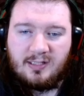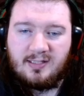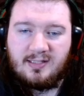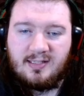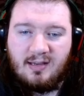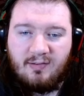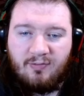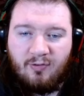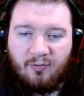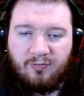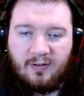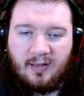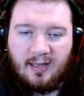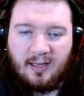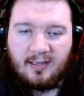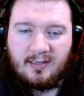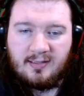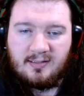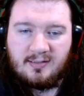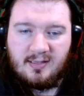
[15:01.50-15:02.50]
default
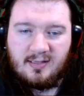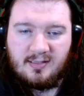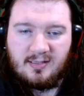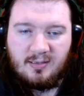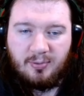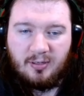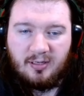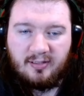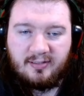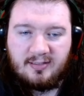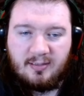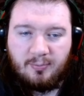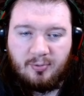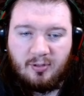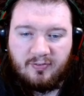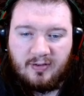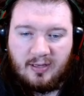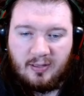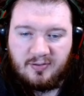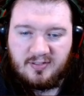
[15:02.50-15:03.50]
flag is a simple example
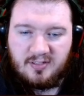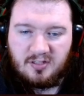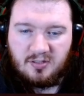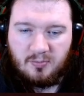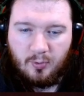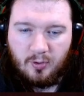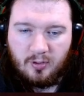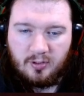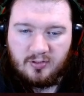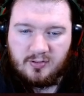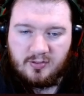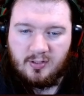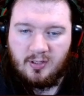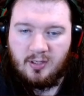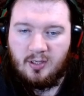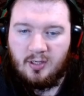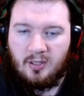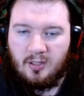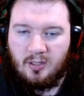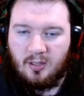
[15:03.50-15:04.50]
of how the system works.
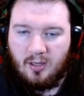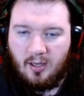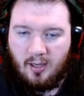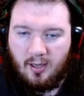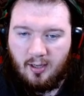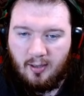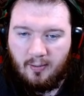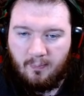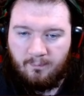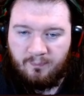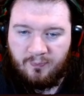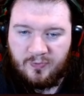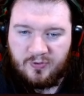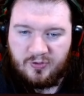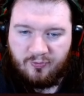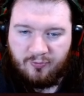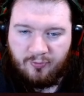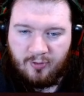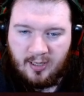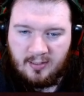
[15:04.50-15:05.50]

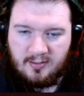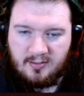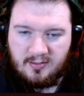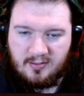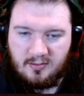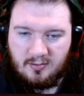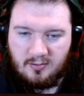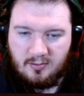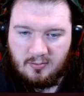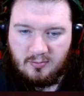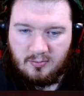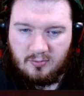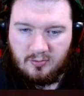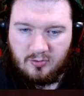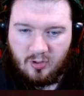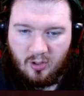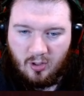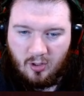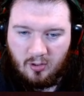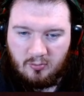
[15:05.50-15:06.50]
So France has
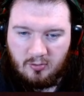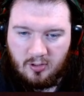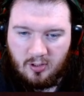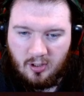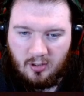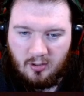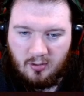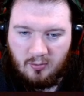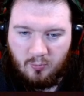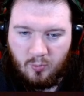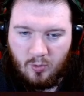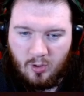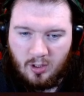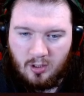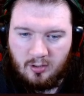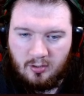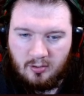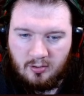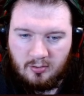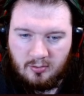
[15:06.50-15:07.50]
got a color
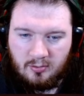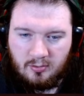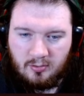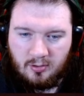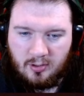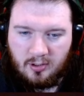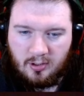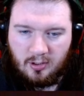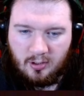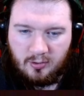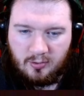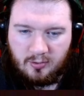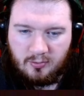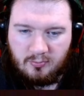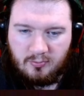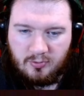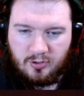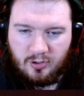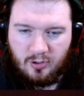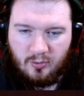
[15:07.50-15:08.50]
1, color
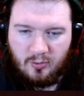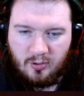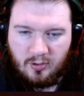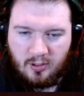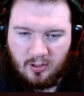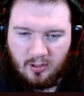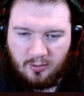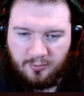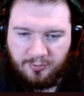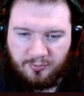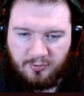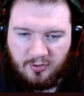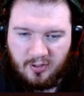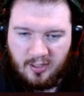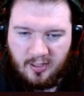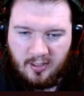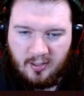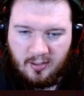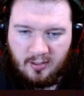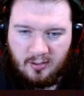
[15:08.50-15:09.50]
2, and a color
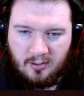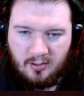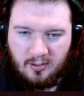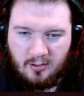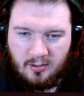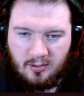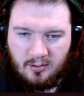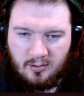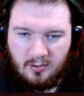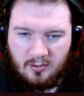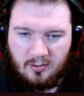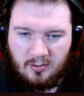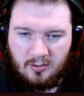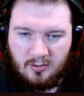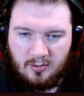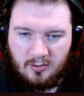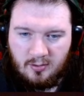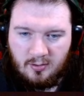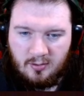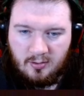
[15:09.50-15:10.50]
3.
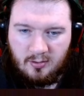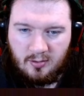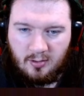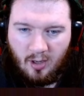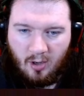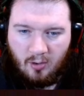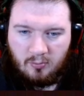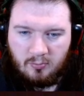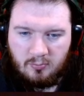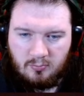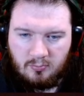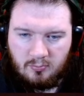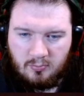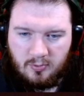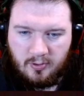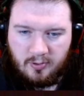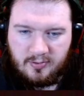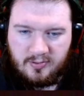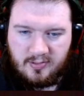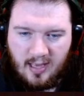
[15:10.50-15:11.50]
Oh,
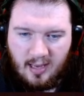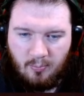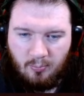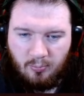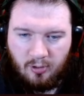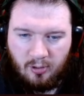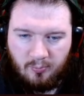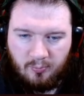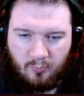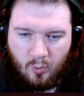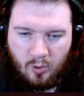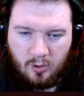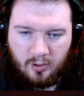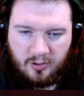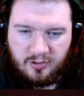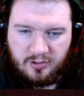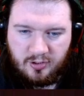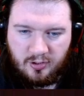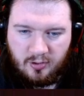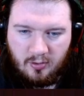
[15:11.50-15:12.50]
there's emblem 1
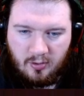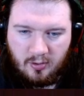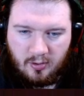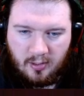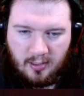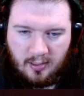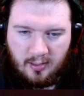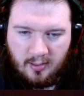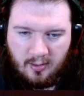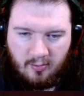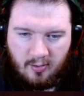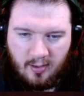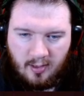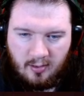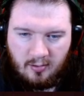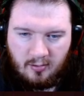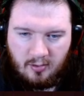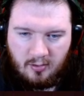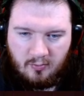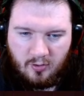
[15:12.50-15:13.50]
and 2, okay, and
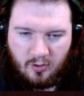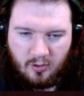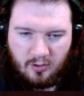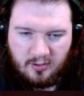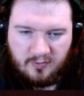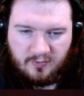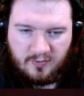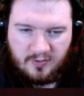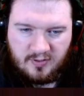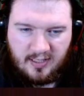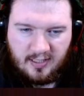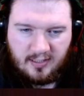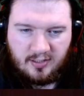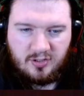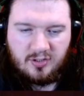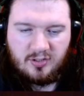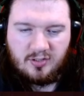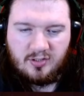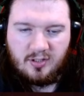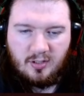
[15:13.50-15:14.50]
then you've got different
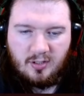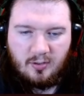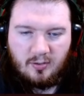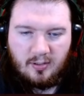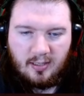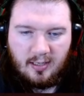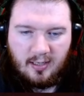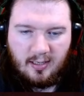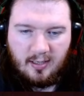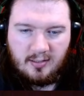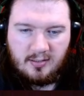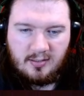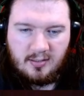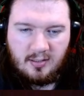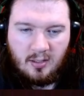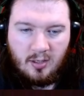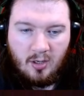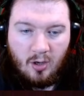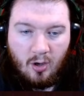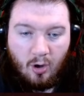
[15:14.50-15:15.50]
textures that you can add
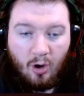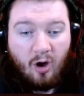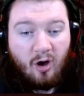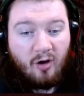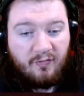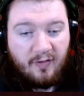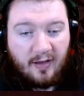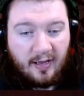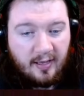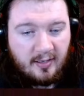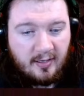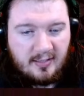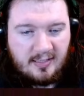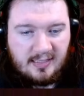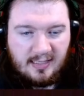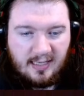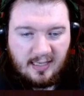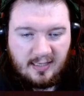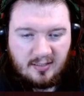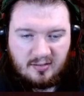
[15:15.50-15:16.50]
via
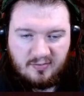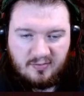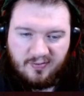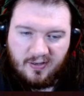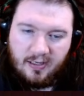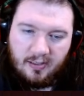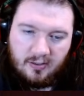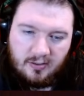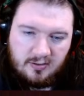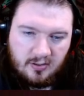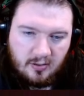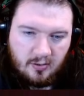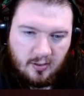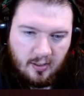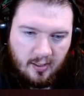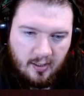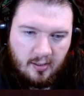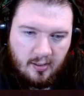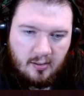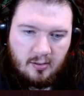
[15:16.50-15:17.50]
DDS files,
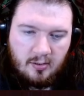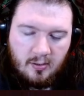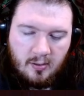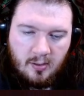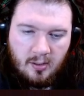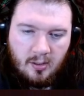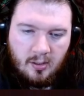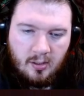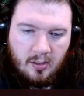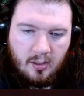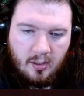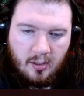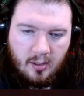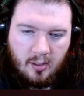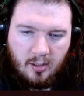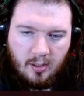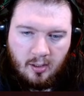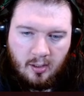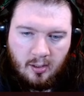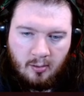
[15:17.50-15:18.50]
okay.
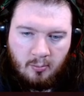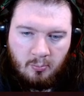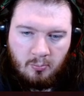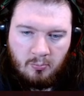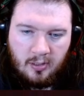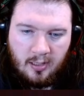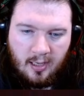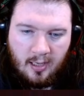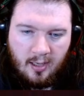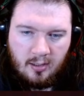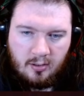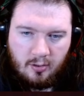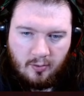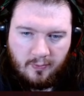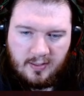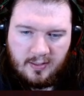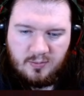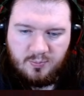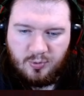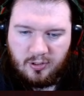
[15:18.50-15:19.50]
Yeah, no,
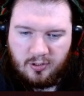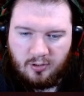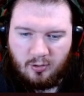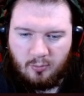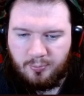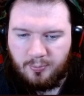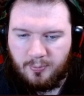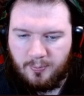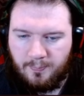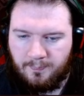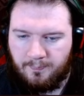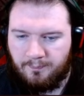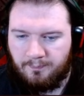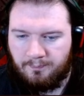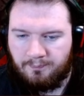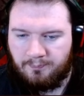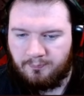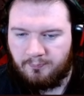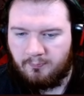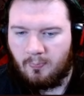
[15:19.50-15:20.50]
that's pretty dope.
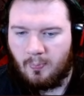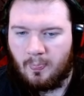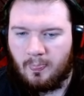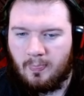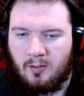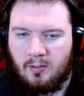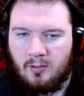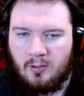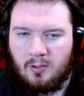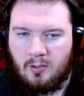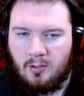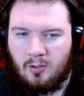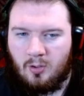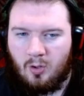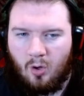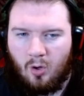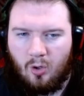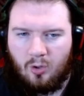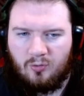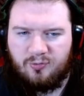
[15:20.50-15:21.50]

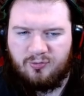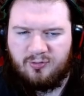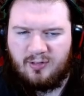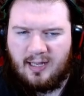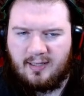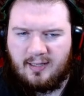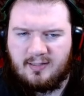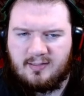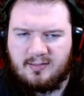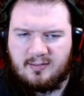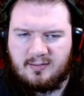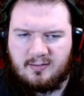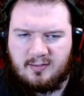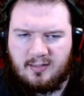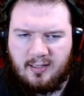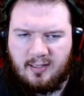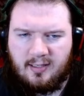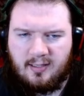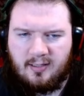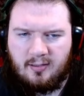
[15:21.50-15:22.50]
All flags
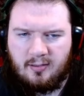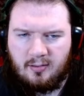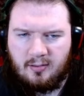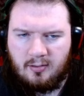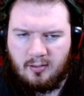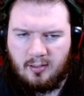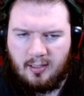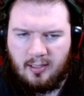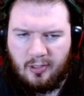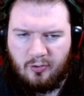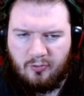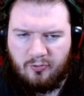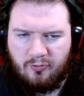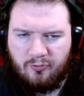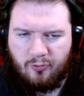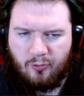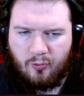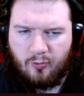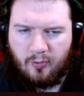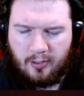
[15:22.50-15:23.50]
in
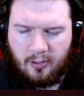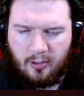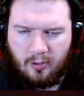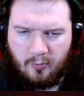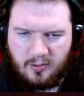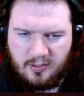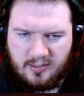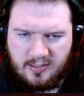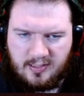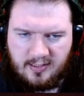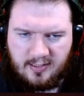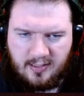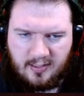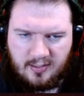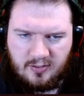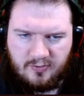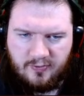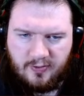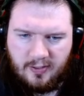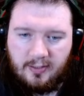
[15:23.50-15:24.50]
EU4, I know, are
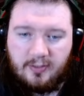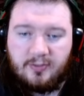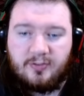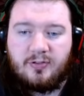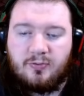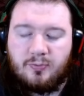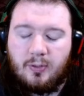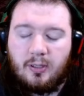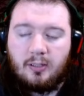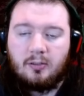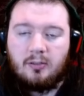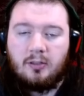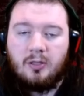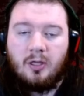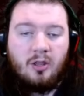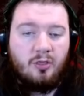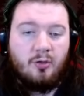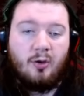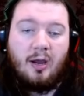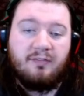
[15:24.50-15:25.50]
DDS files as well,
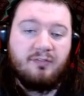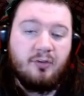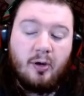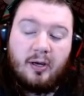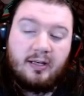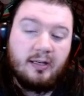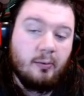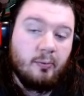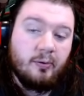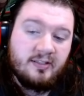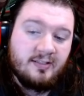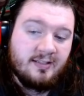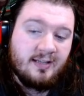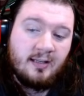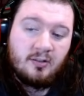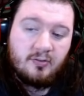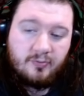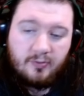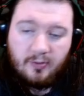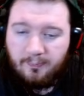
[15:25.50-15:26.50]
though I have no idea what it
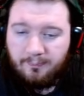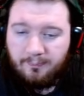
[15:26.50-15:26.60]
stands for.